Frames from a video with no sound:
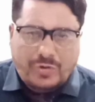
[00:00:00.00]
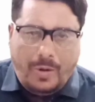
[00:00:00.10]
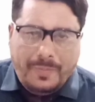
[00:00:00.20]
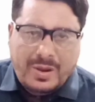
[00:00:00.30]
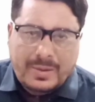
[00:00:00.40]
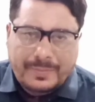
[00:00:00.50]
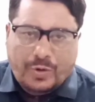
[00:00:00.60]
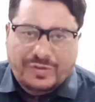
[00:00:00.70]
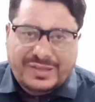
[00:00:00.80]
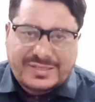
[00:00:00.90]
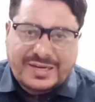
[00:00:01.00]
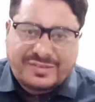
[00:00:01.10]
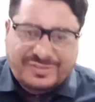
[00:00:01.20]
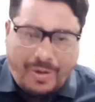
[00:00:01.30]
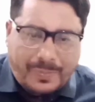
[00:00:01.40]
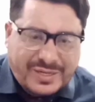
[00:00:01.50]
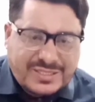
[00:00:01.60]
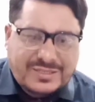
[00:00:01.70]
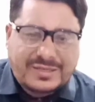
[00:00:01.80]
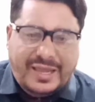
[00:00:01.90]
stop because sentence is completed.